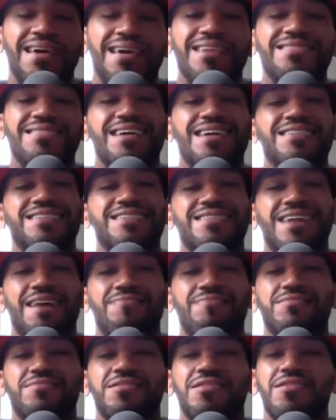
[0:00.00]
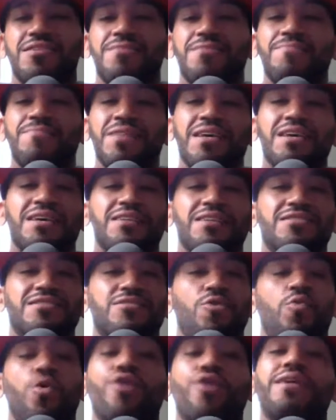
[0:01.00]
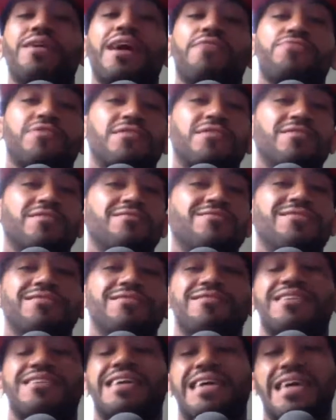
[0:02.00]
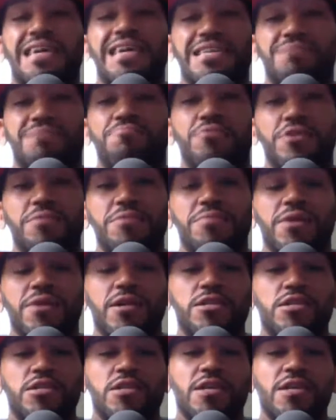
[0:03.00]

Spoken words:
They just have to work out the kinks pretty much.